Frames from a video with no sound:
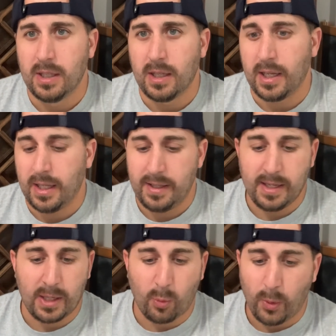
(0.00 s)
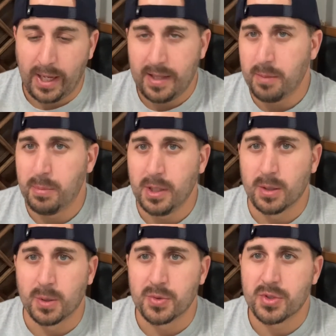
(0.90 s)
And then I ran the
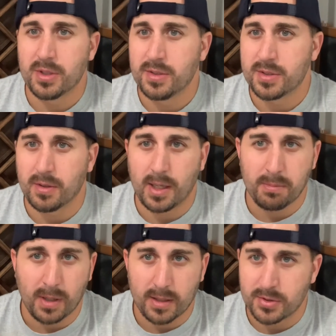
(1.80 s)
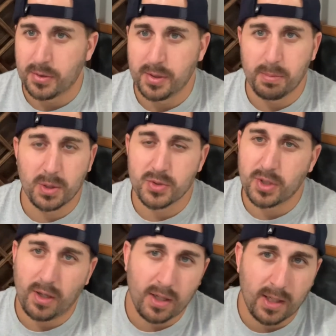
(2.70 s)
bilge. So I turned the bilge
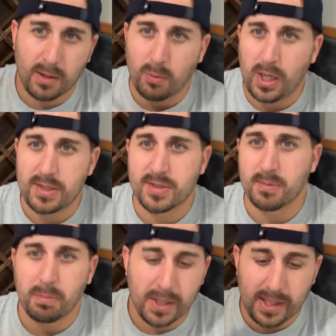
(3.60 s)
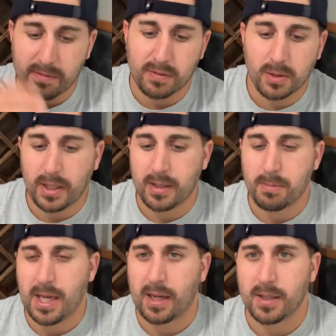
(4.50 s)
on, I watched some pink flow out of the
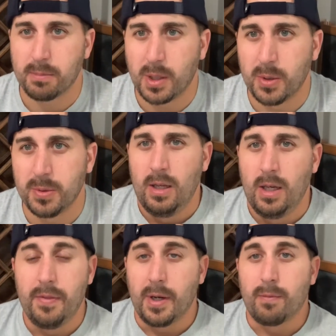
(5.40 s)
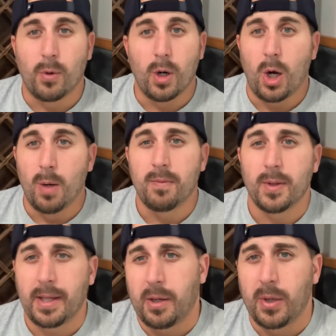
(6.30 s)
back of the boat. And therefore,
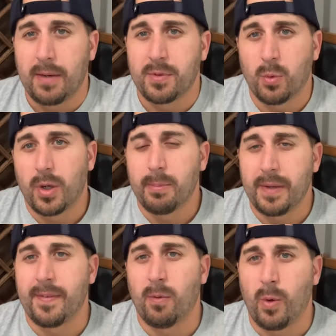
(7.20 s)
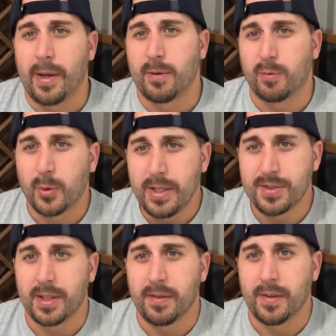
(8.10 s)
hopefully I don't have to worry about that water
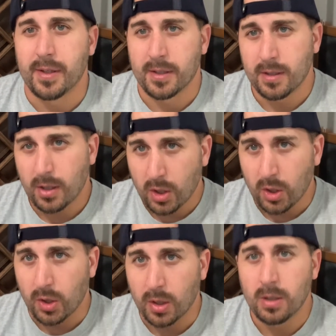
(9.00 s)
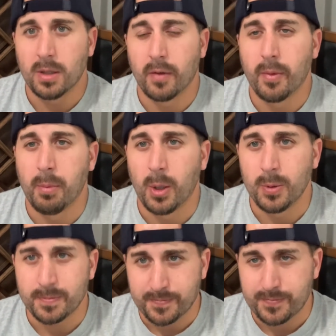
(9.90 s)
freezing in the hull of the boat.